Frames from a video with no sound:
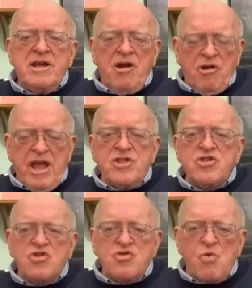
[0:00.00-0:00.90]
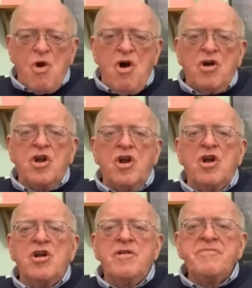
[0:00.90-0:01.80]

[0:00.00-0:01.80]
or getting stronger.